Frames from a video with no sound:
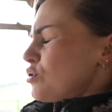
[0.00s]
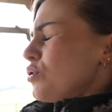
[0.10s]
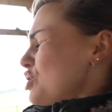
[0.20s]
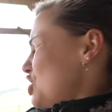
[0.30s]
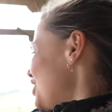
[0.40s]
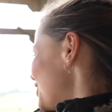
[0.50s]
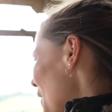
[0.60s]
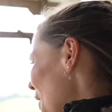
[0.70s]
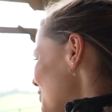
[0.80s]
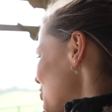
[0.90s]
Not that she
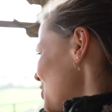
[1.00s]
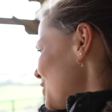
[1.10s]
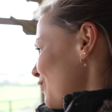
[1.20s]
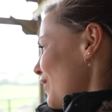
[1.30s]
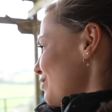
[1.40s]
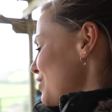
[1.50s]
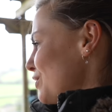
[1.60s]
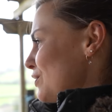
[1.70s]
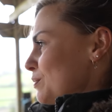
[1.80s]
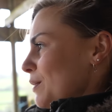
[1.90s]
does, she is very
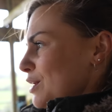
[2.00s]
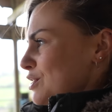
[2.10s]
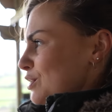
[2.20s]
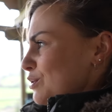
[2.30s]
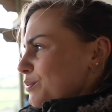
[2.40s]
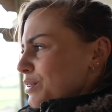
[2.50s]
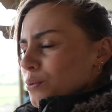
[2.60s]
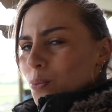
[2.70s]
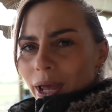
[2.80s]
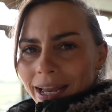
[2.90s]
good, but I just thought with the
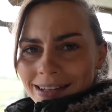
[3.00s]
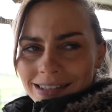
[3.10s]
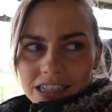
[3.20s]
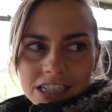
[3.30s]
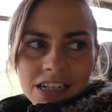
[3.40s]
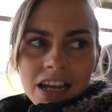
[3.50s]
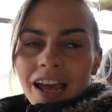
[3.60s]
wind and